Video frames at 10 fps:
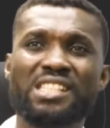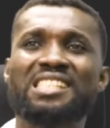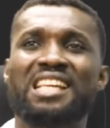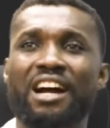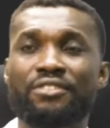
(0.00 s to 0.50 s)
which
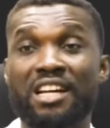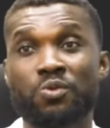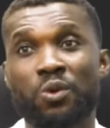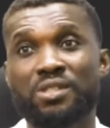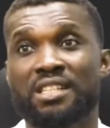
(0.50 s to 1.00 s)
served
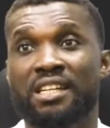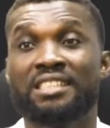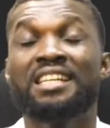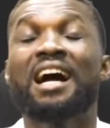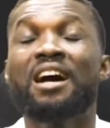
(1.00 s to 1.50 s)
as what?
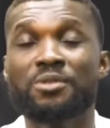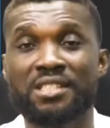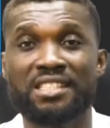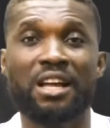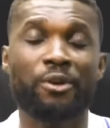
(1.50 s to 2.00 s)
Their
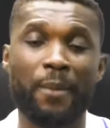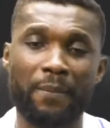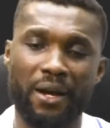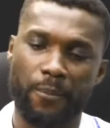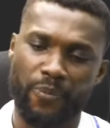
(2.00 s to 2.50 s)
houses. Now
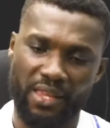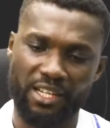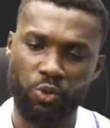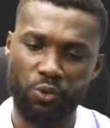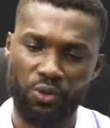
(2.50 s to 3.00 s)
remember,
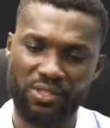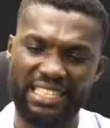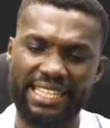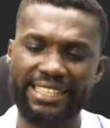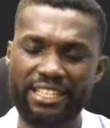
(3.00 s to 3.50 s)
I told us
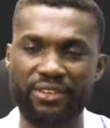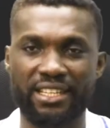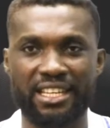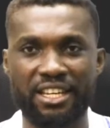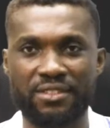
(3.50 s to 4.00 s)
that they live
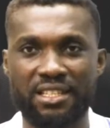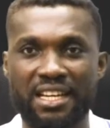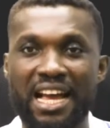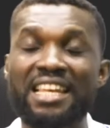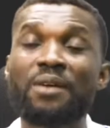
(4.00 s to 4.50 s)
in caves.
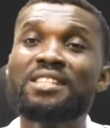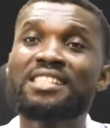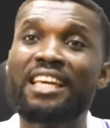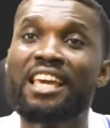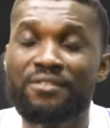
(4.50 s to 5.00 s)
And now
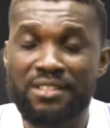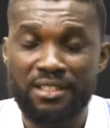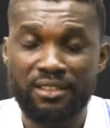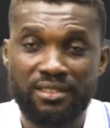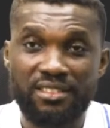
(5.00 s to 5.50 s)
these
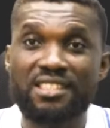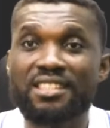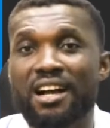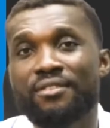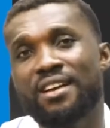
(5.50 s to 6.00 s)
caves
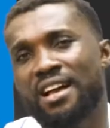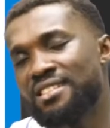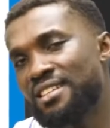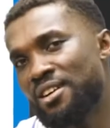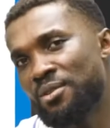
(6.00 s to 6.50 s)
serve
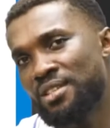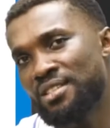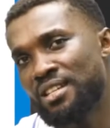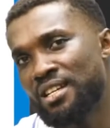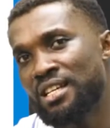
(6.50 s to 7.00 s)
as their
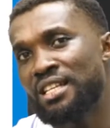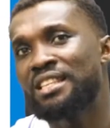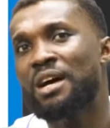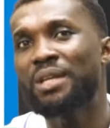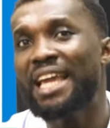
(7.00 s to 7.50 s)
houses.
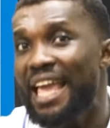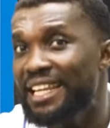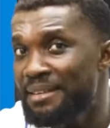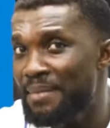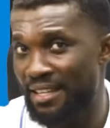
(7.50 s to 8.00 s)
Now the
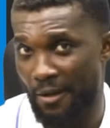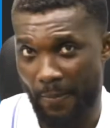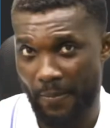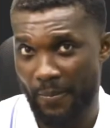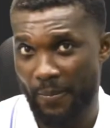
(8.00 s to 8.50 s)

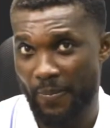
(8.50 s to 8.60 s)
elements